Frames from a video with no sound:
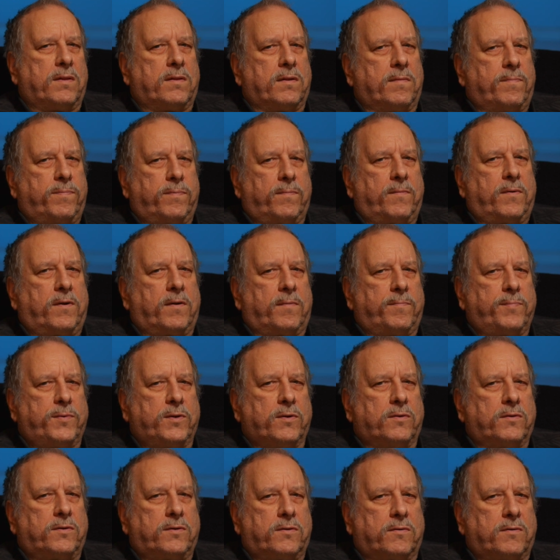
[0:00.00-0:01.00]
the
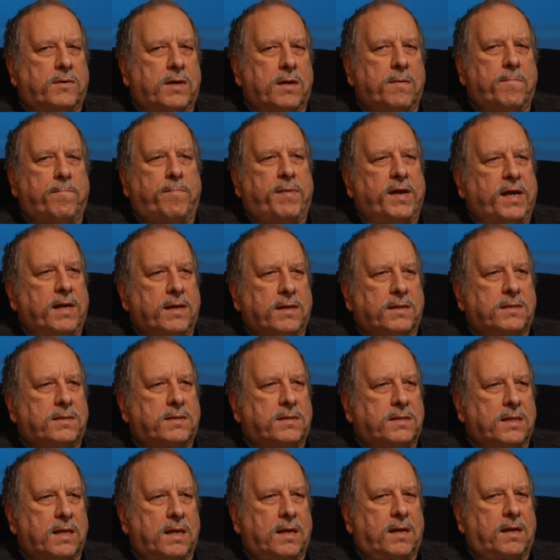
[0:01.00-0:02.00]
computer in
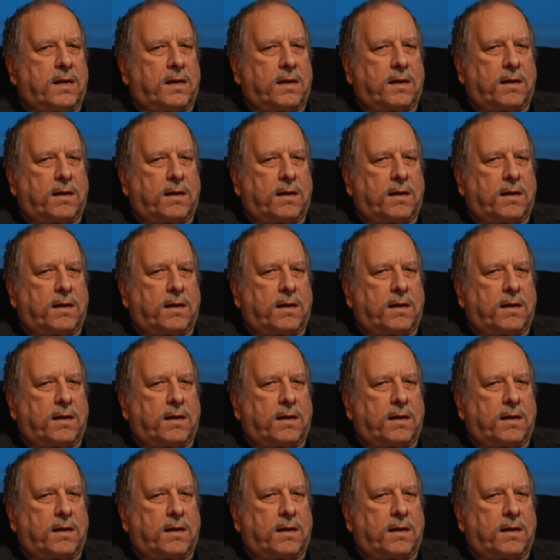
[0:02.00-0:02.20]
BASIC